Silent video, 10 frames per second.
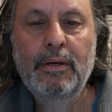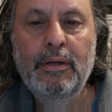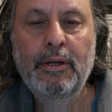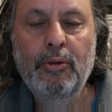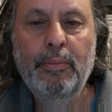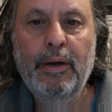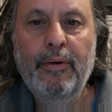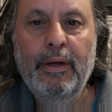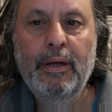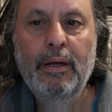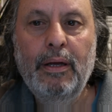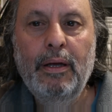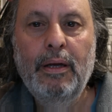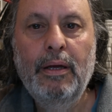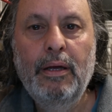little Mary.
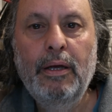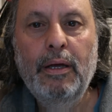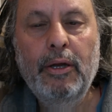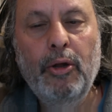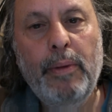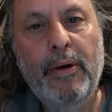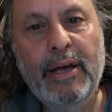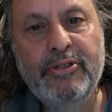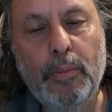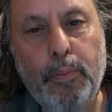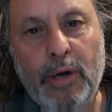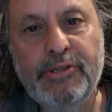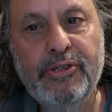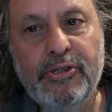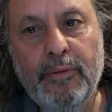Little Mary has the
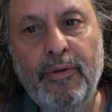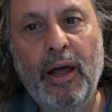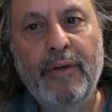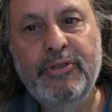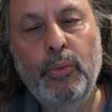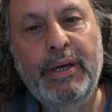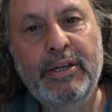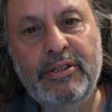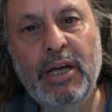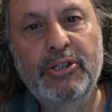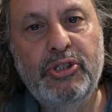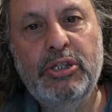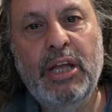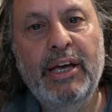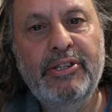presence of life, so we can touch,
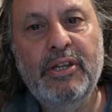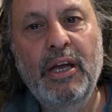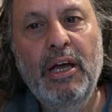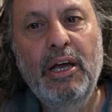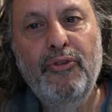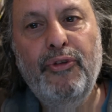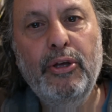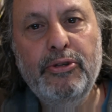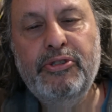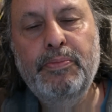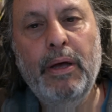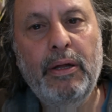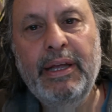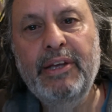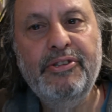taste, feel, smell,
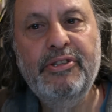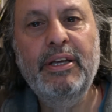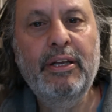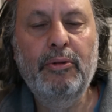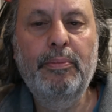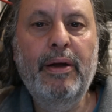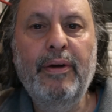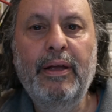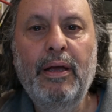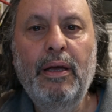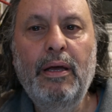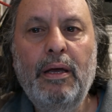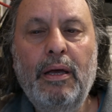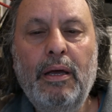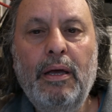hear, see little Mary.
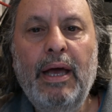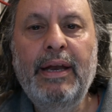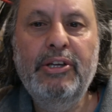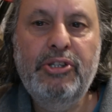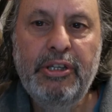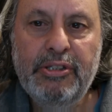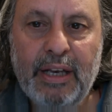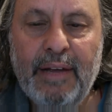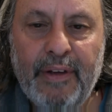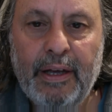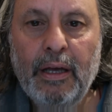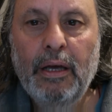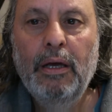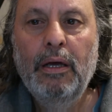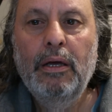And as she's living,
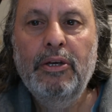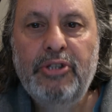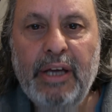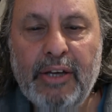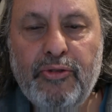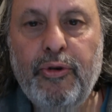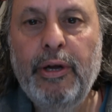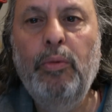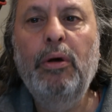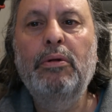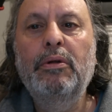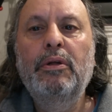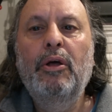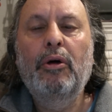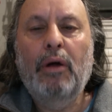she has free will,
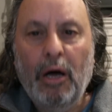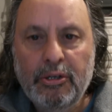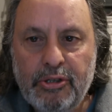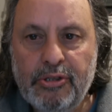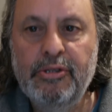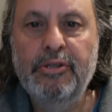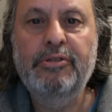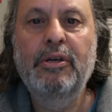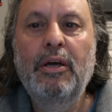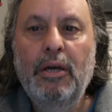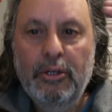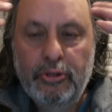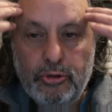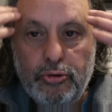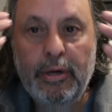her consciousness,
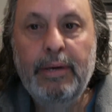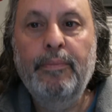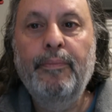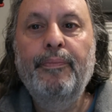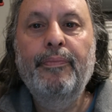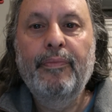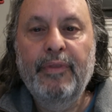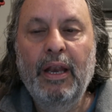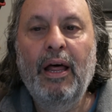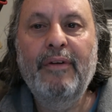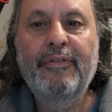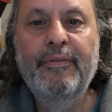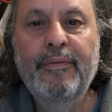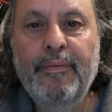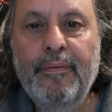to dream the life
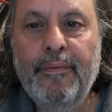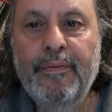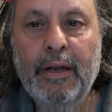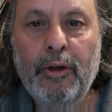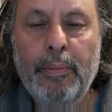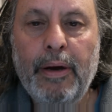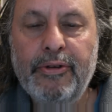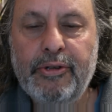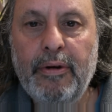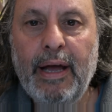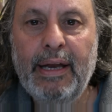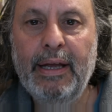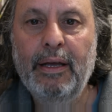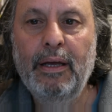that little Mary's creating.